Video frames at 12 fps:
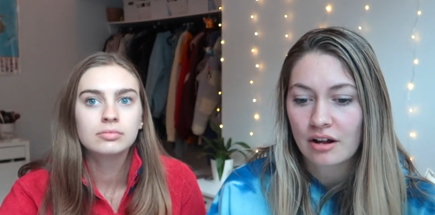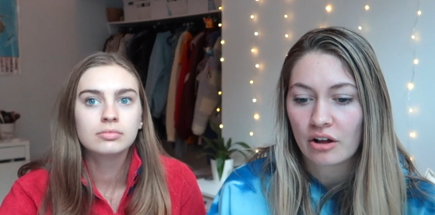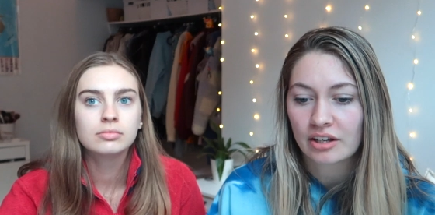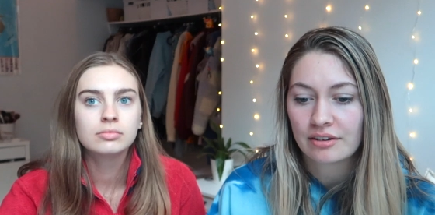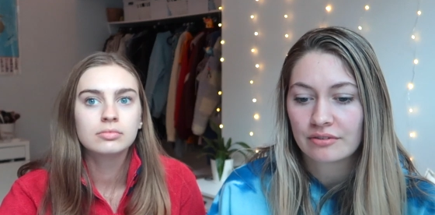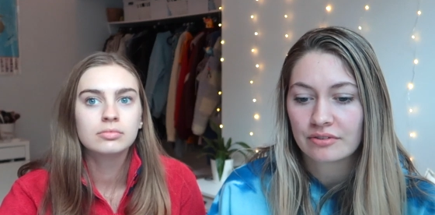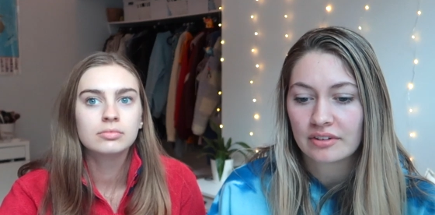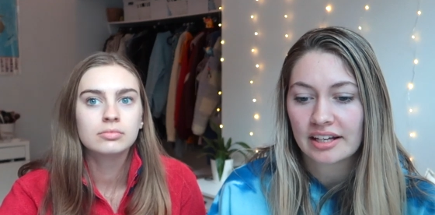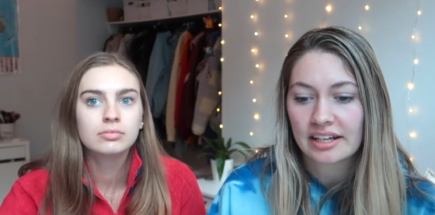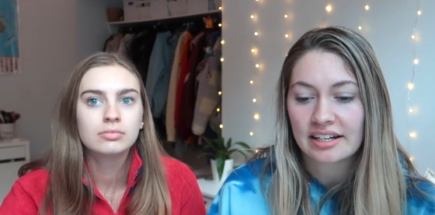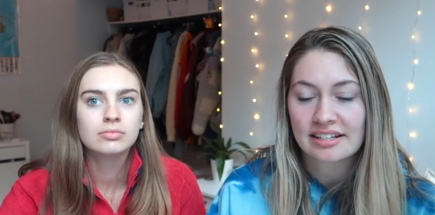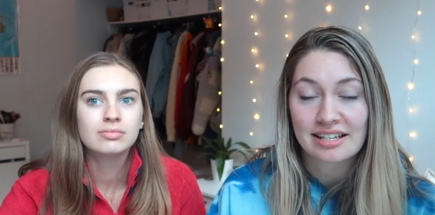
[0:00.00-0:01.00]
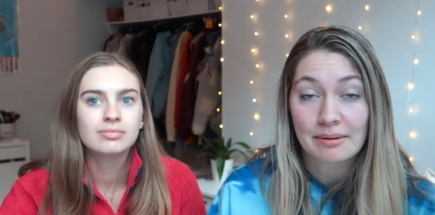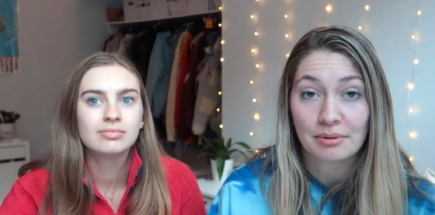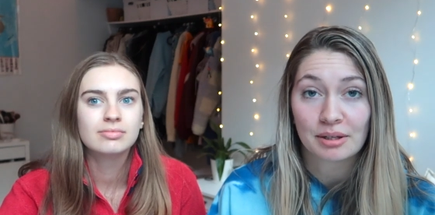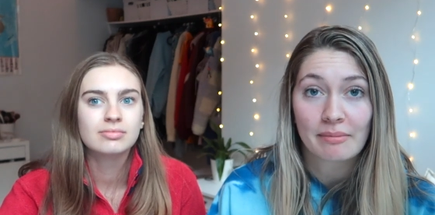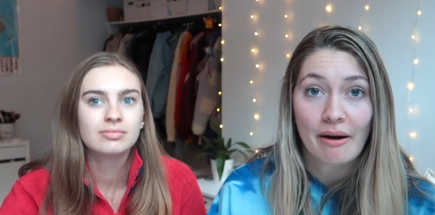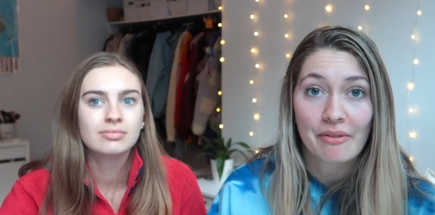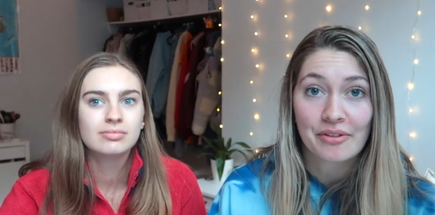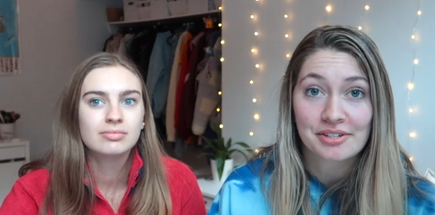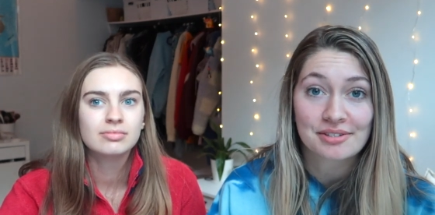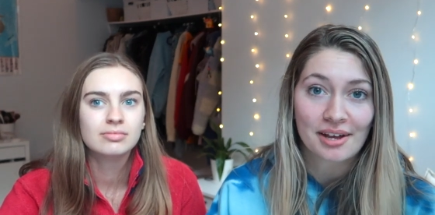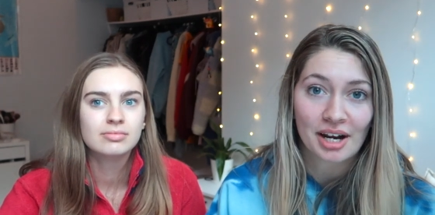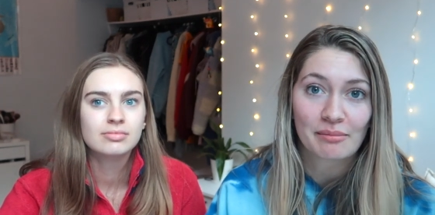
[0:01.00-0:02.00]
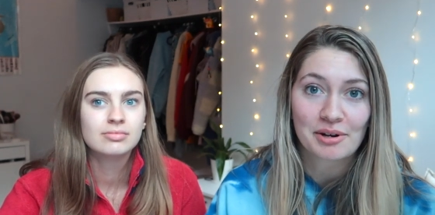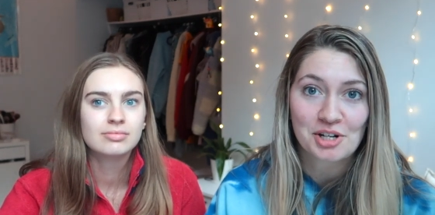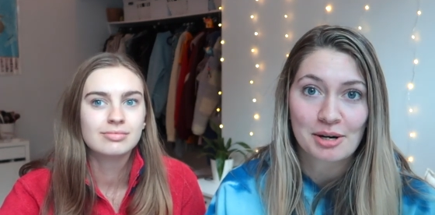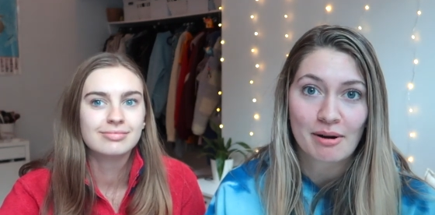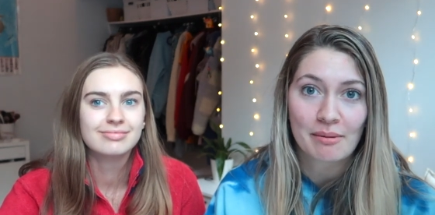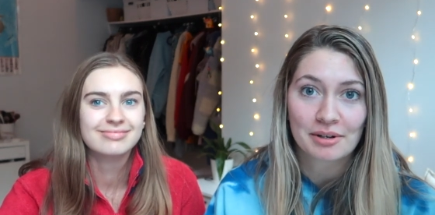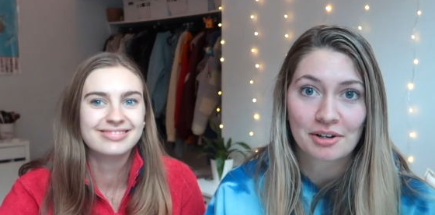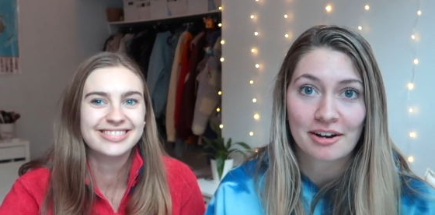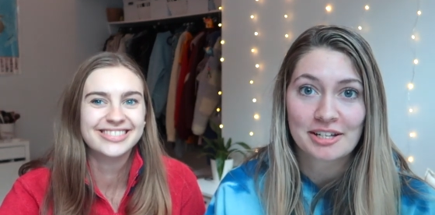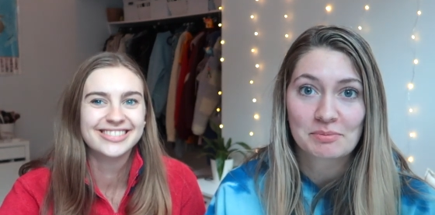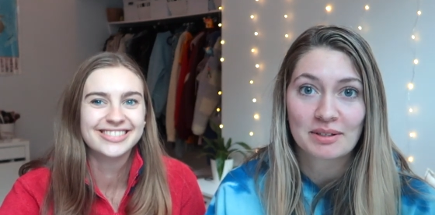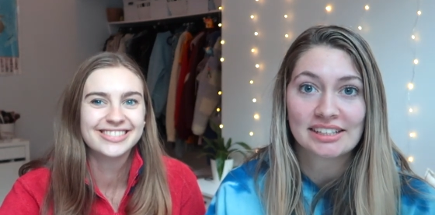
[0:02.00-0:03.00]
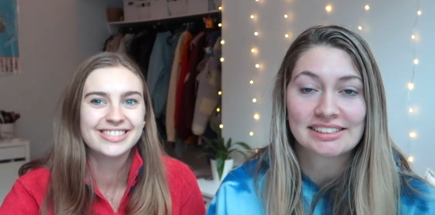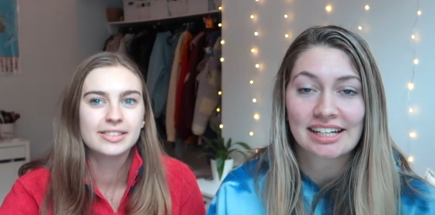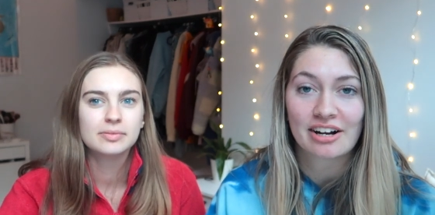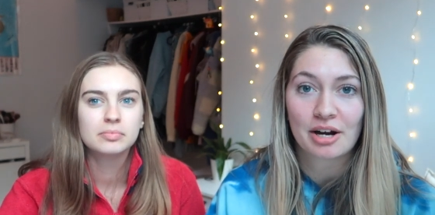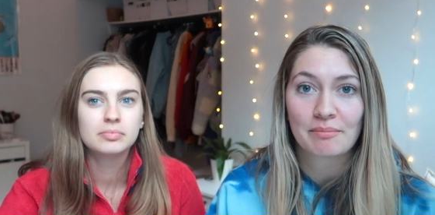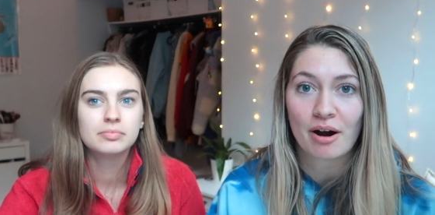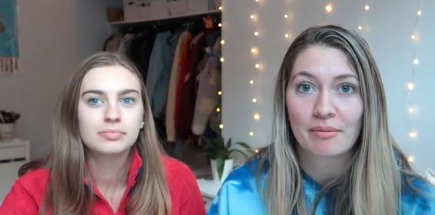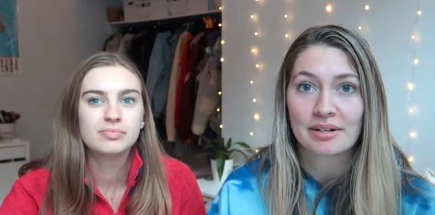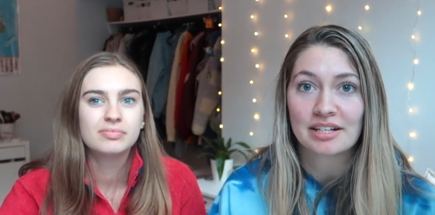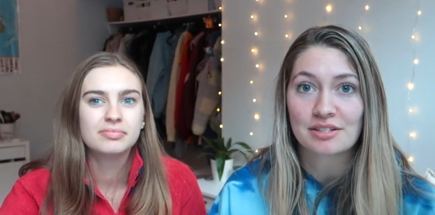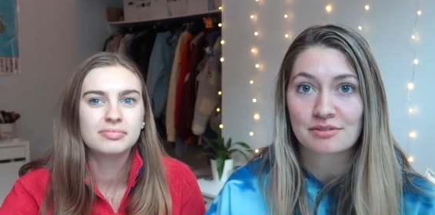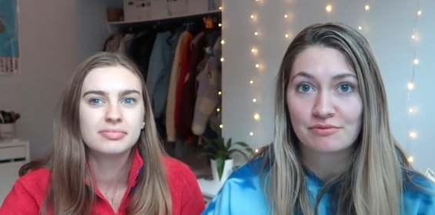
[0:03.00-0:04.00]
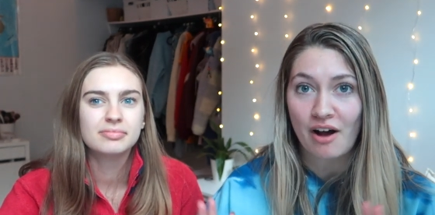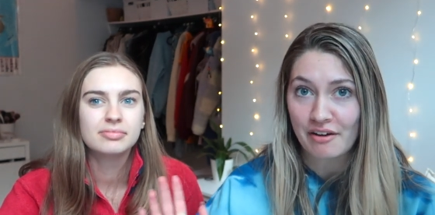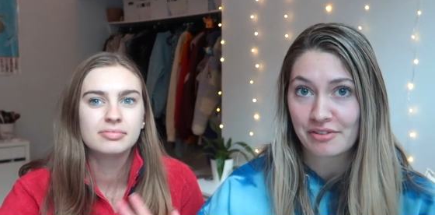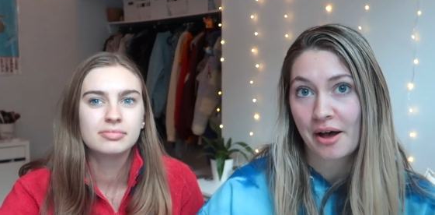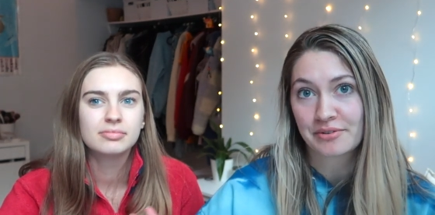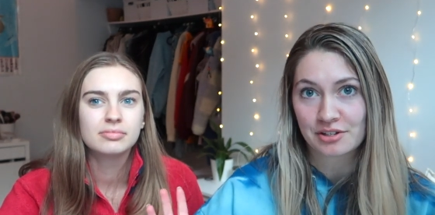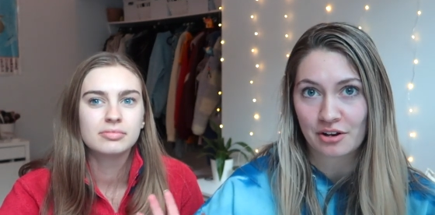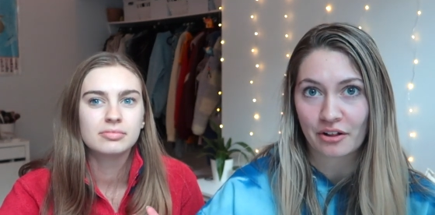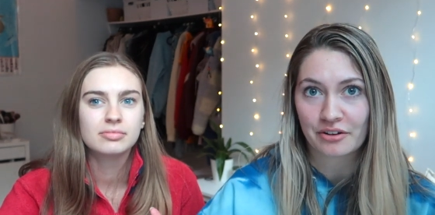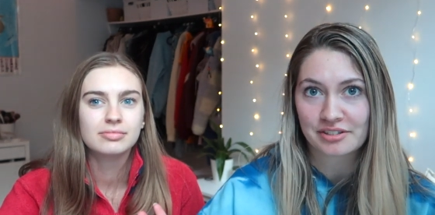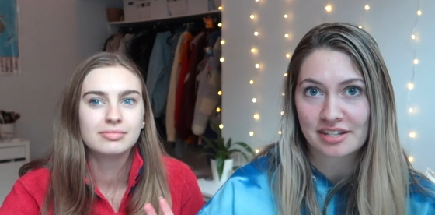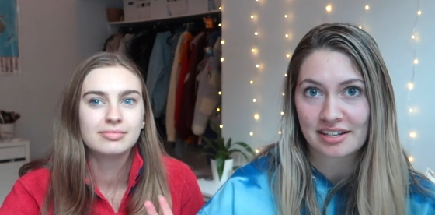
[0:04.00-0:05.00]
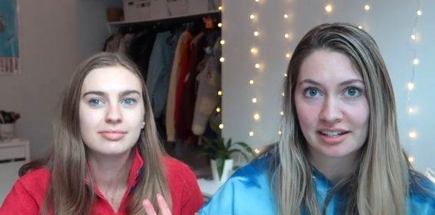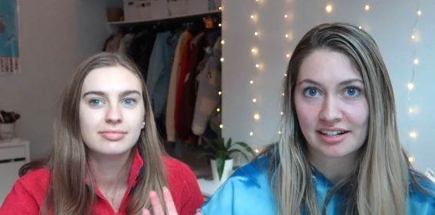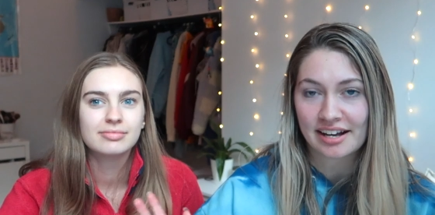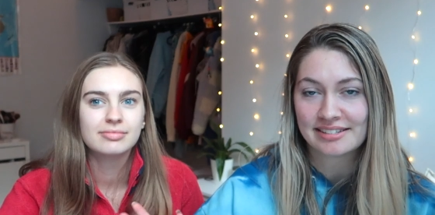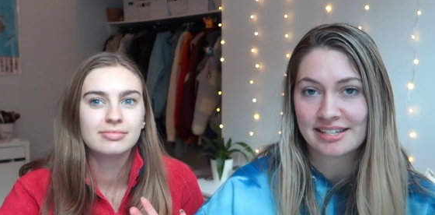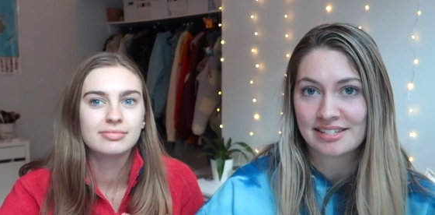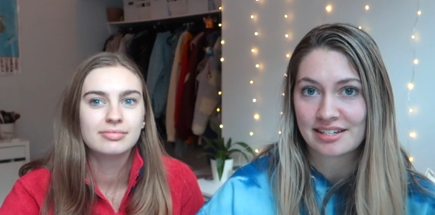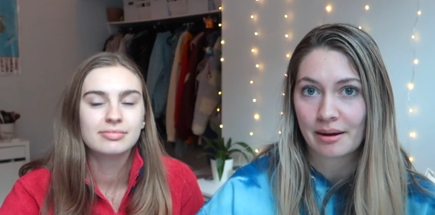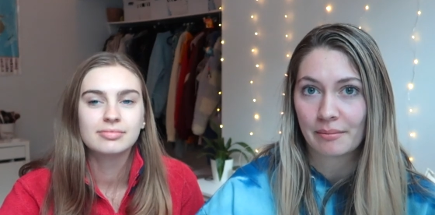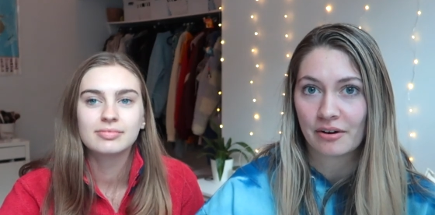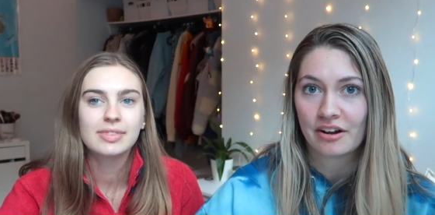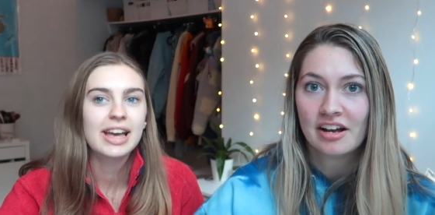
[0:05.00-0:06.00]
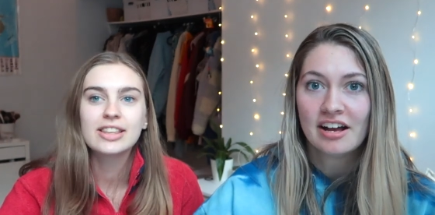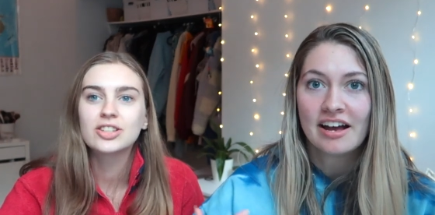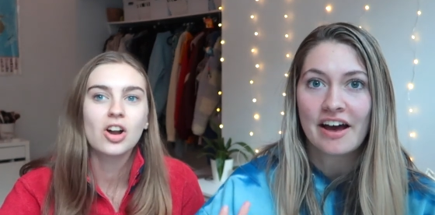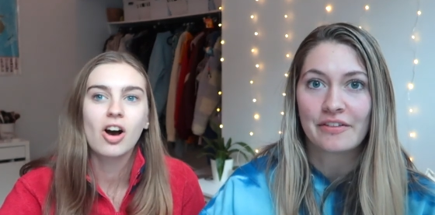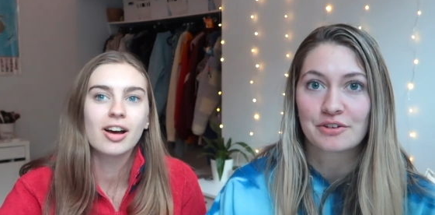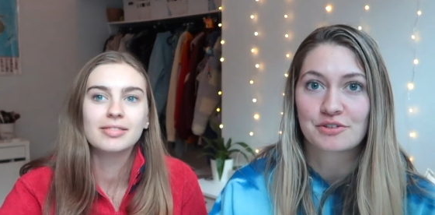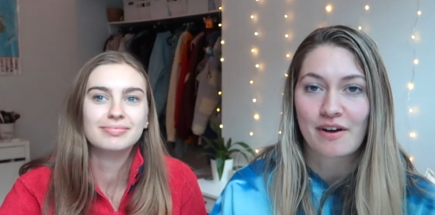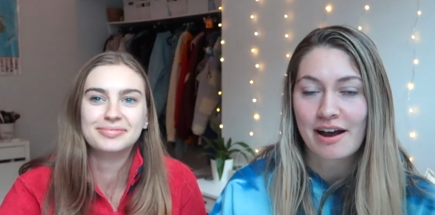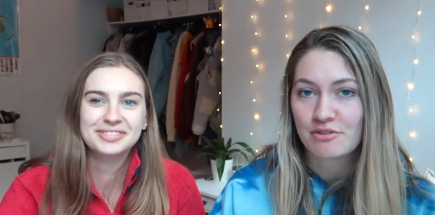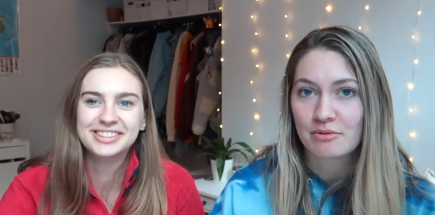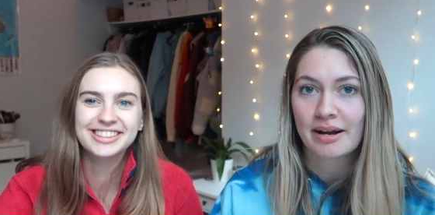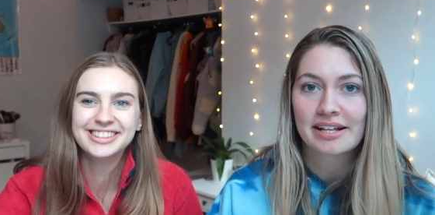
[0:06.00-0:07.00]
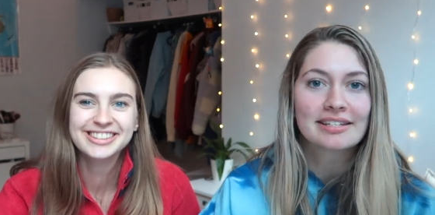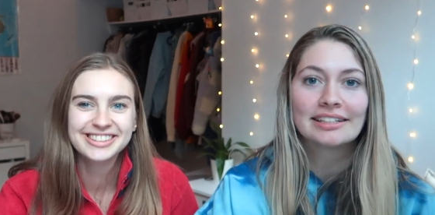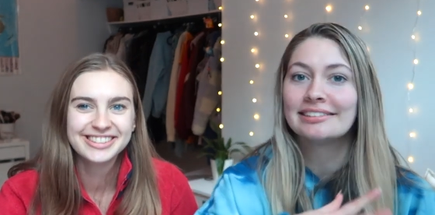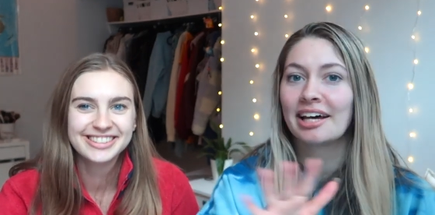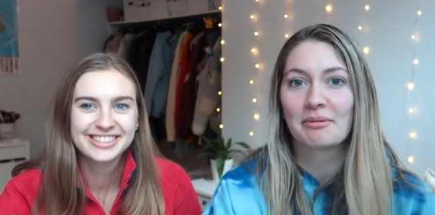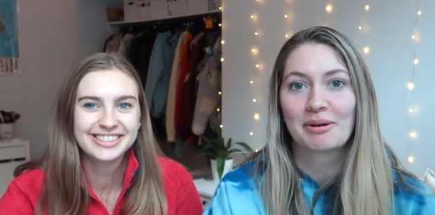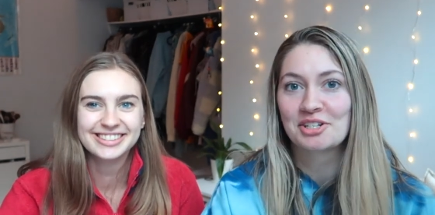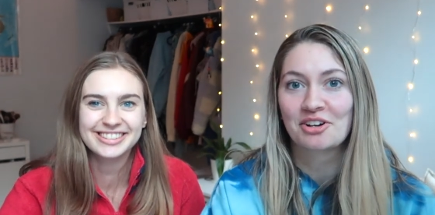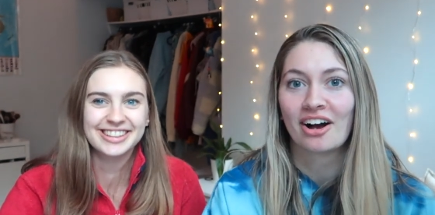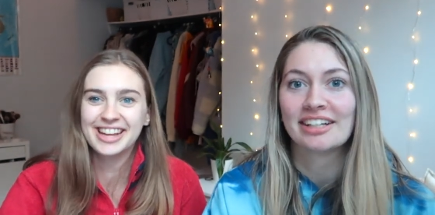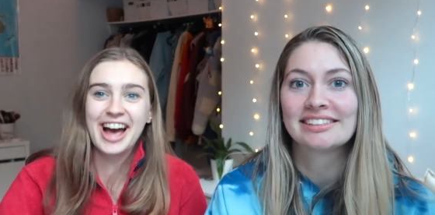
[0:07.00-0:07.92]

Speaker 1: i'll give like an example amount this is not how much our apartment costs but let's say our apartment is five thousand dollars as like a nice easy number and there's five roommates it's not how much it costs